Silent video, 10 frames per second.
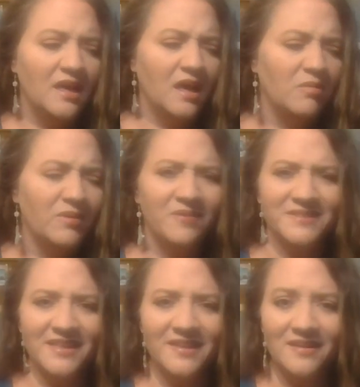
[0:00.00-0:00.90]
When I
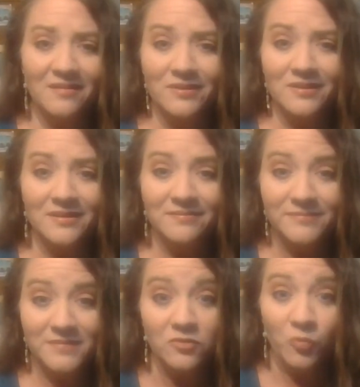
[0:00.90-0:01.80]
was a kid, I really
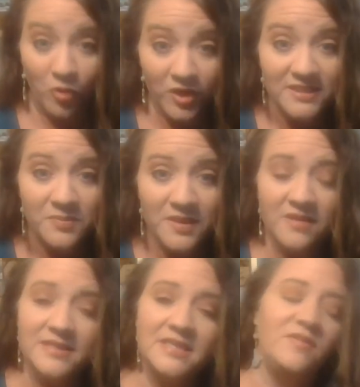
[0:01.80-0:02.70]
didn't want it to be
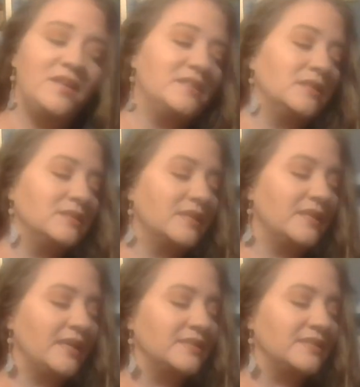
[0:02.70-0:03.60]
on the TVs on
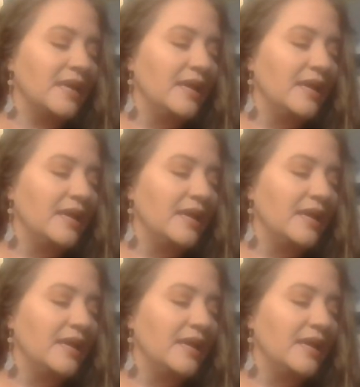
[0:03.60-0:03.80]
Sundays.